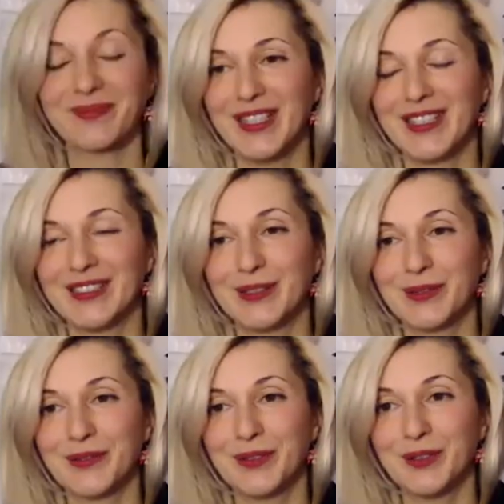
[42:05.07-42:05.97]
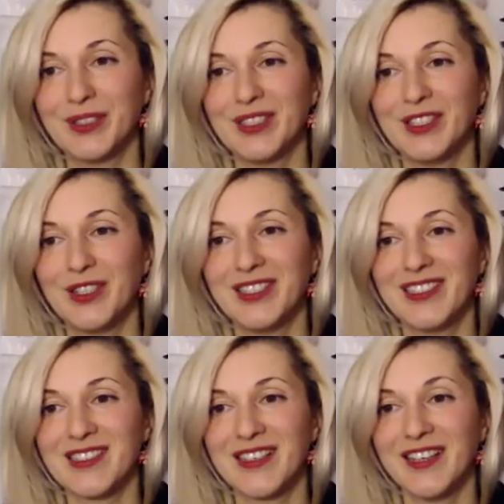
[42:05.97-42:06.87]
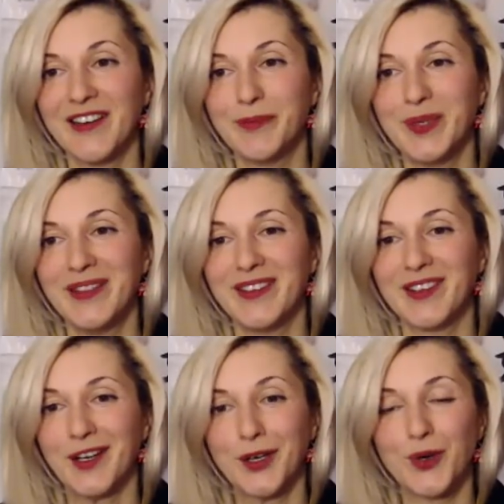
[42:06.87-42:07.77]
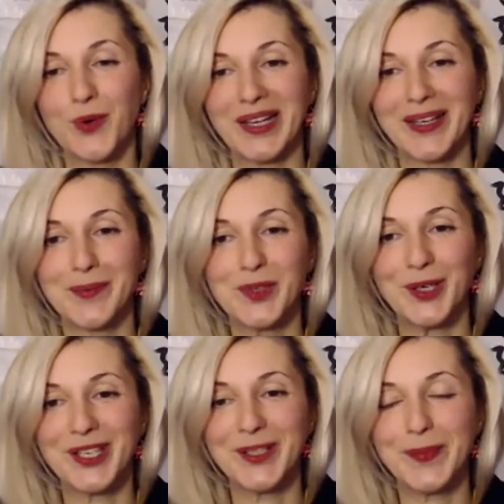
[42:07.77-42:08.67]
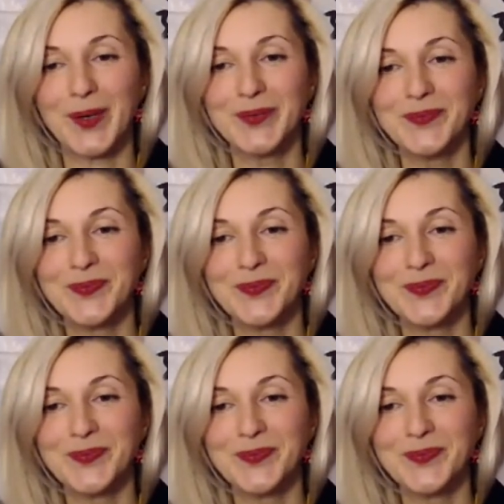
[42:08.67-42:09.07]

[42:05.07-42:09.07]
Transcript: yeah, those of you in the audience that have been there know what I'm talking about.